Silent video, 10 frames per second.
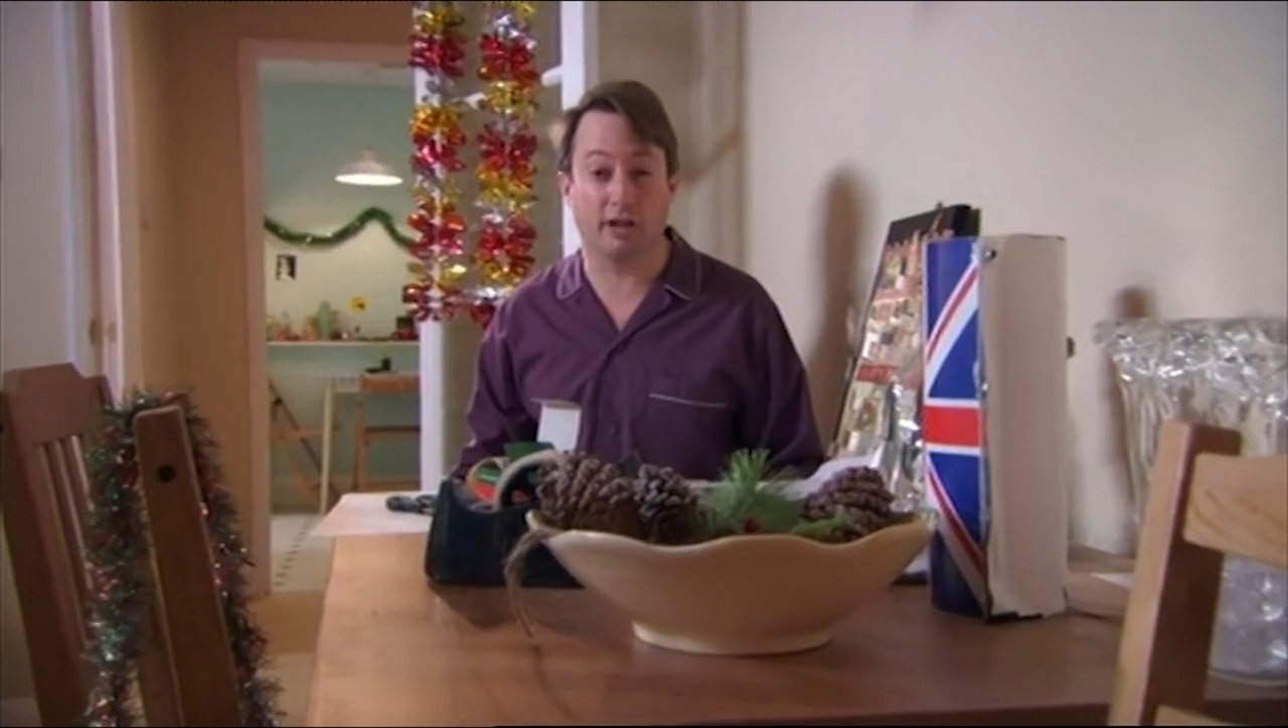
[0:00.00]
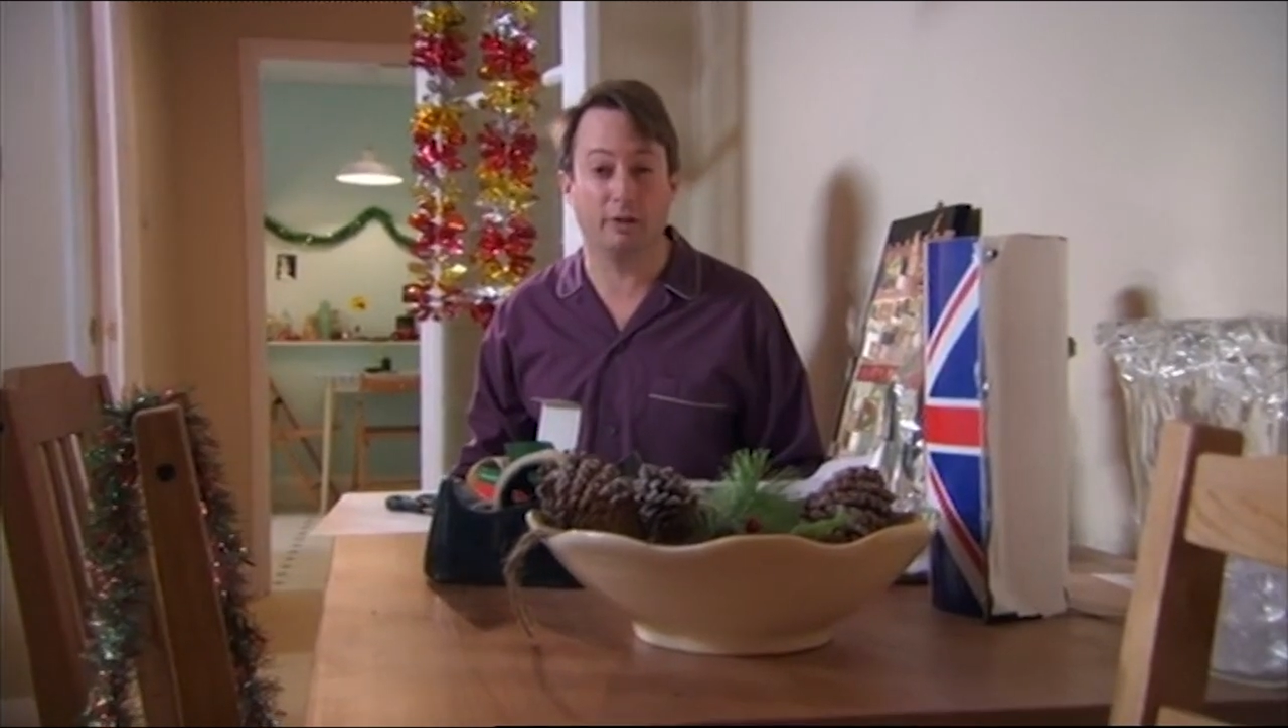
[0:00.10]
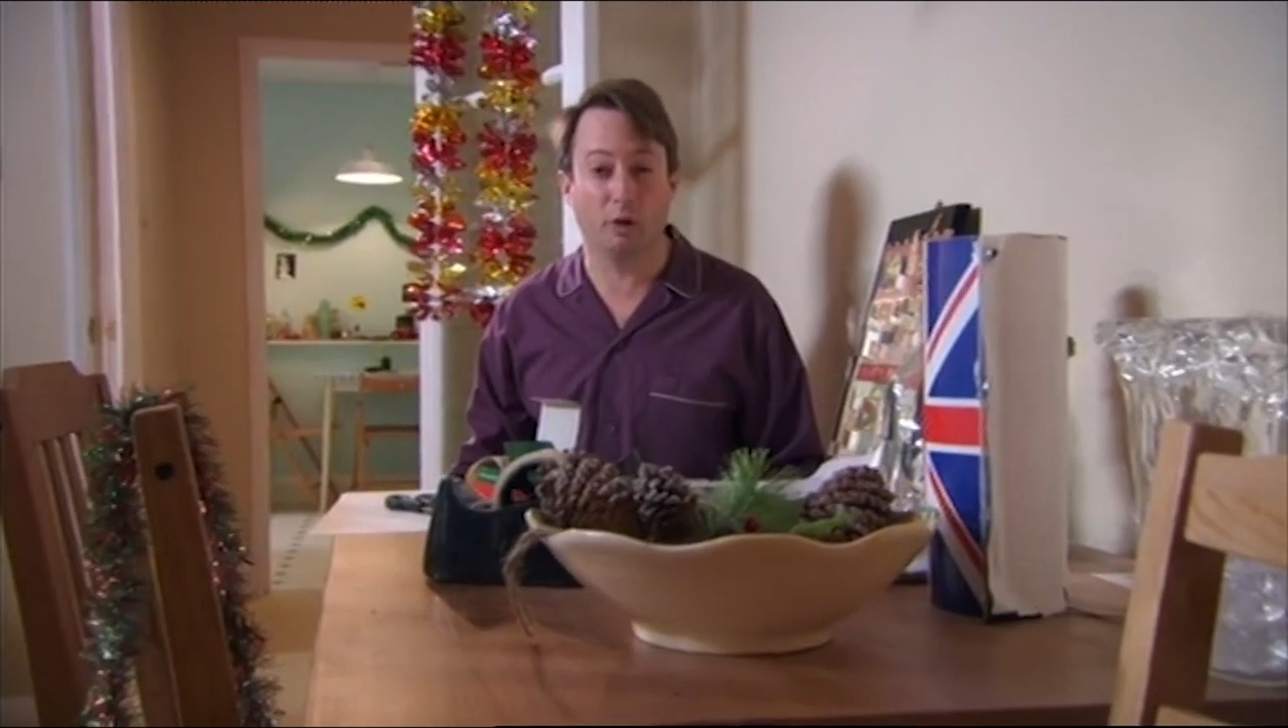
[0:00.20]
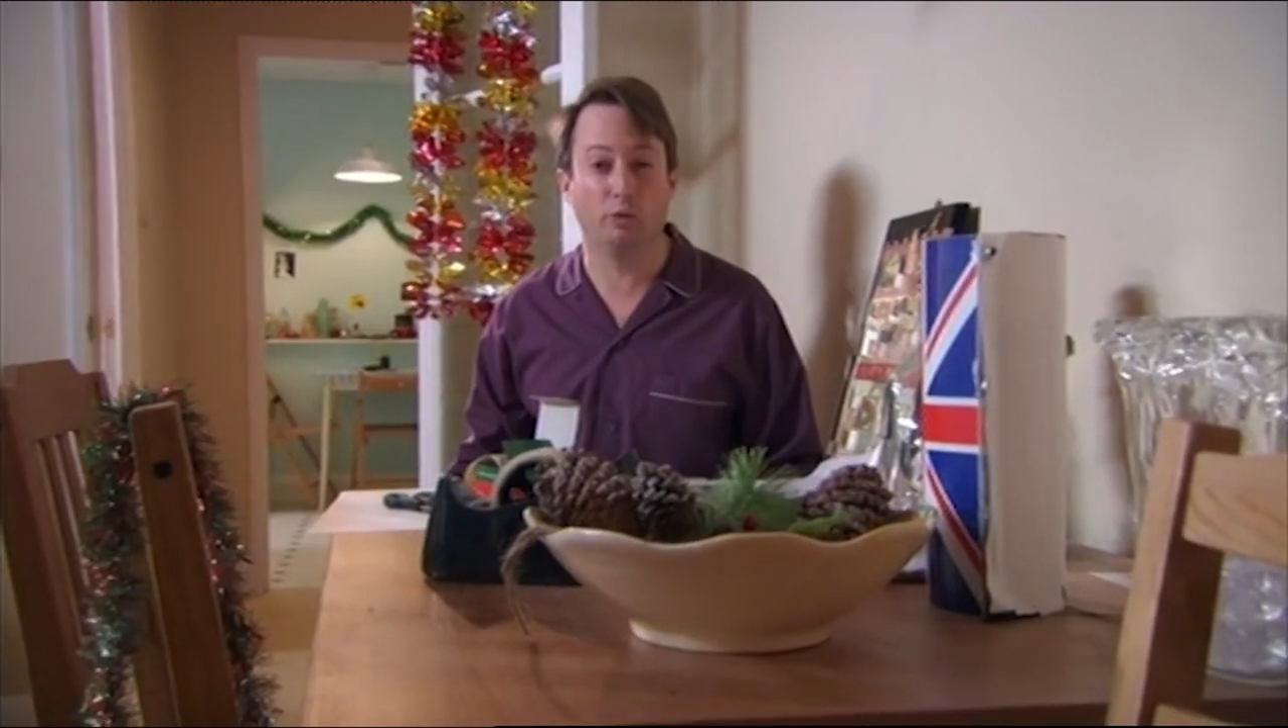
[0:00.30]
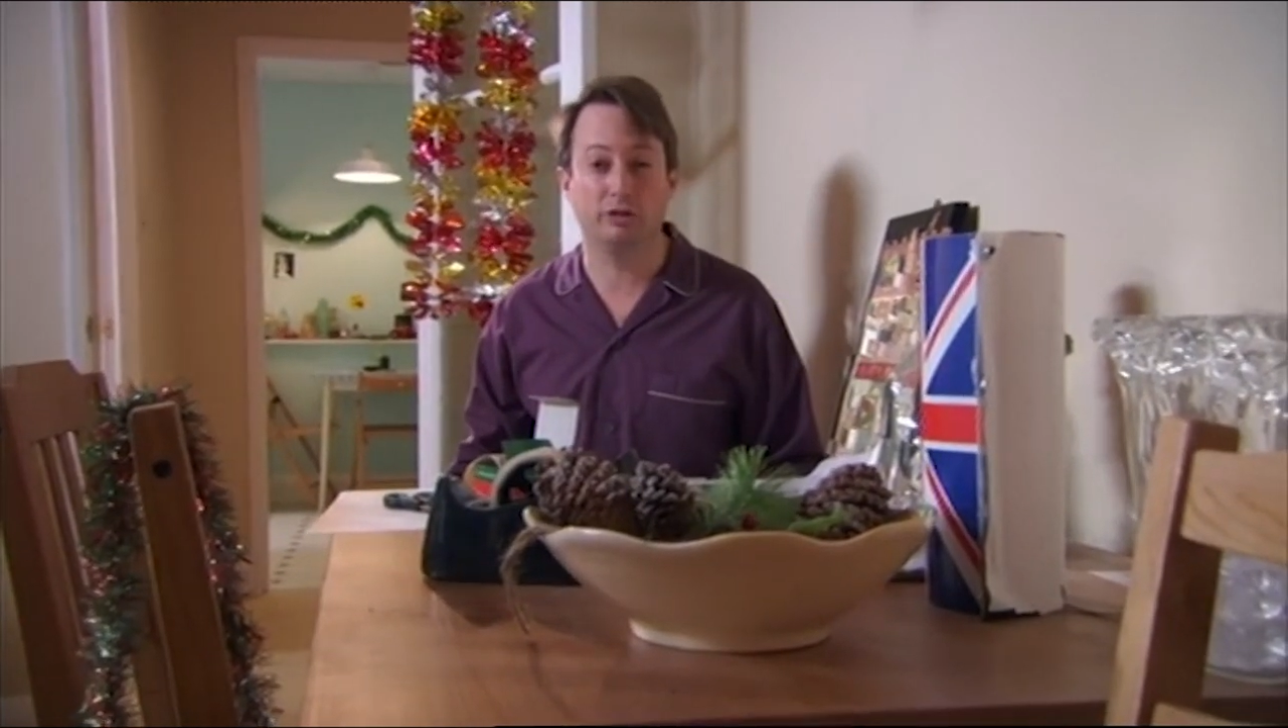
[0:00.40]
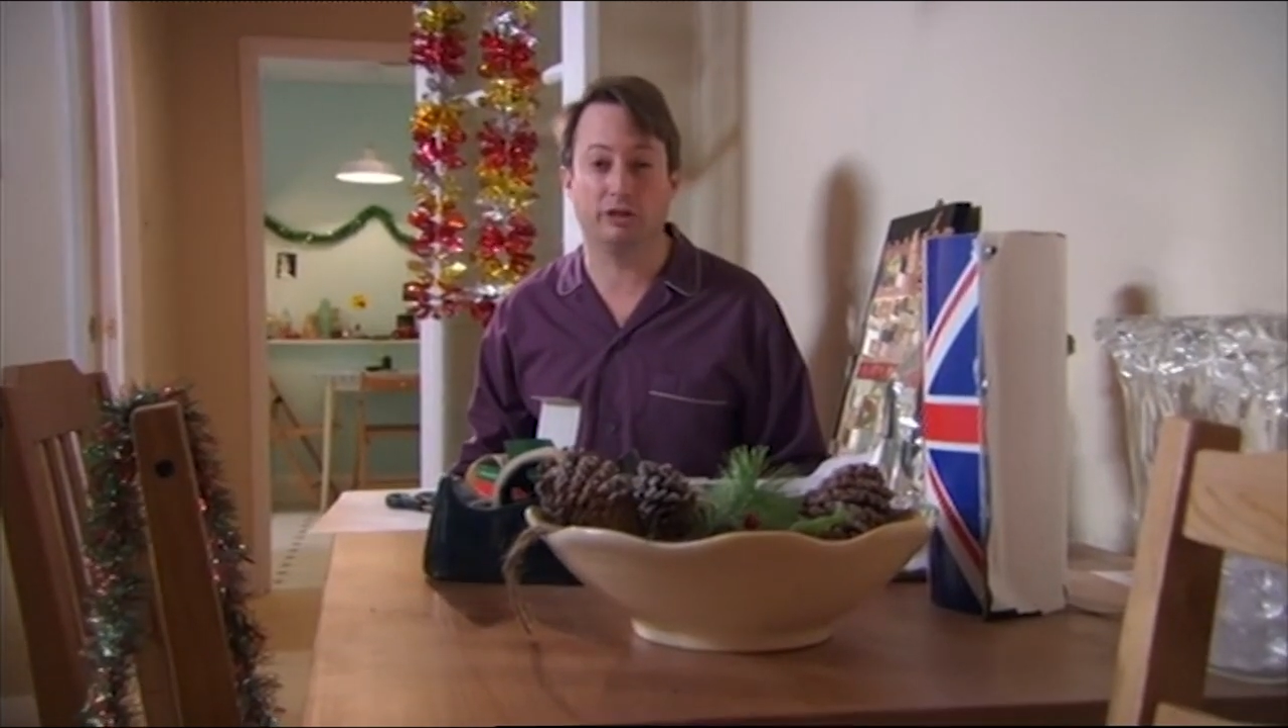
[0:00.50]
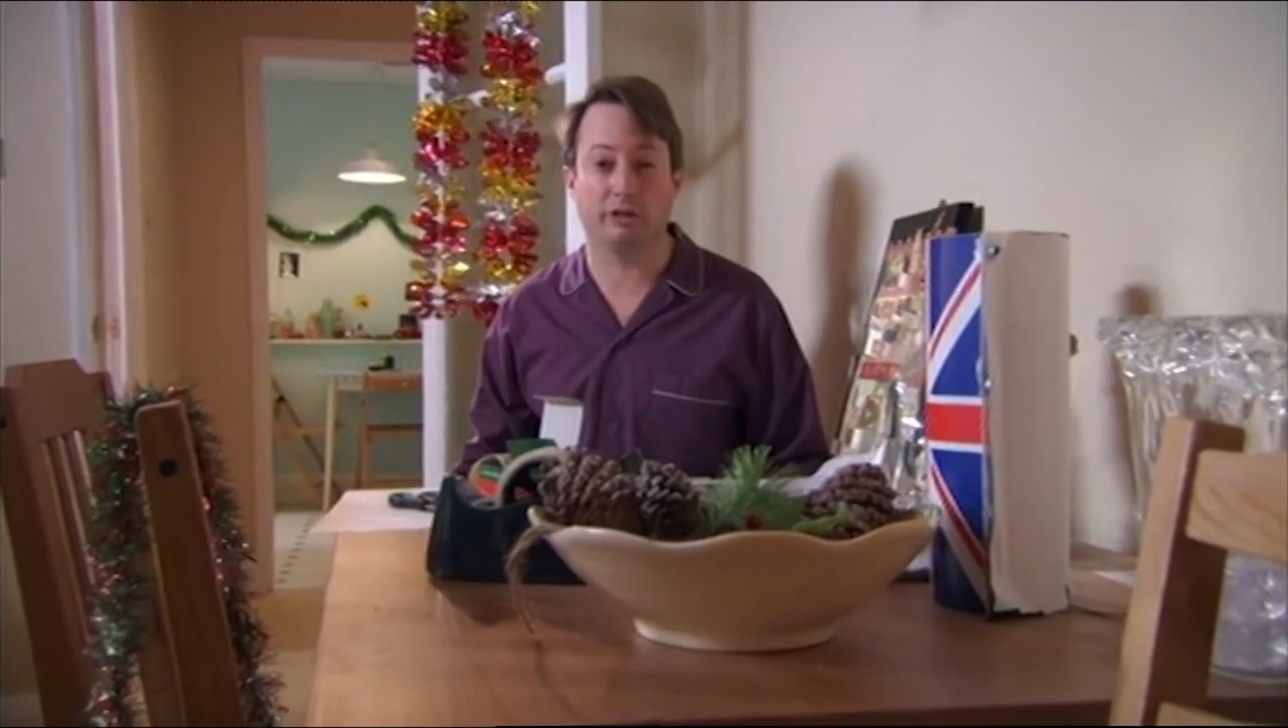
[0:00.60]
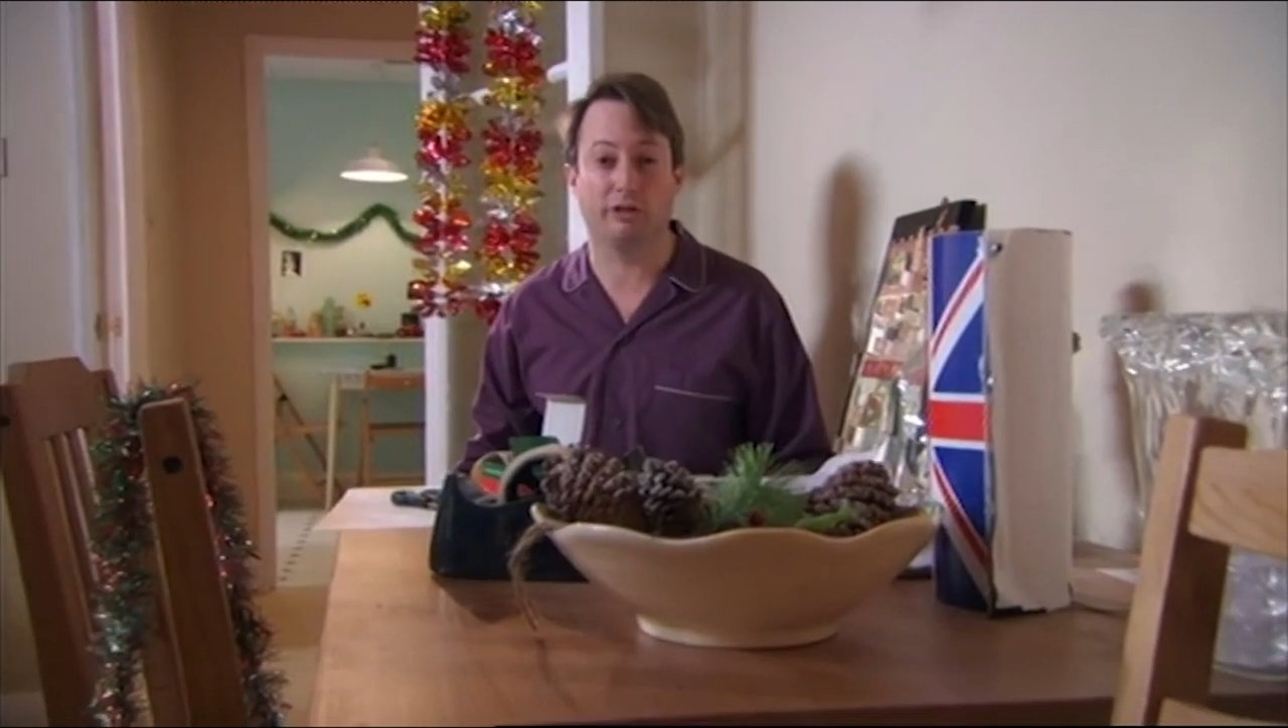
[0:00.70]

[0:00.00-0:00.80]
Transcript: I've launched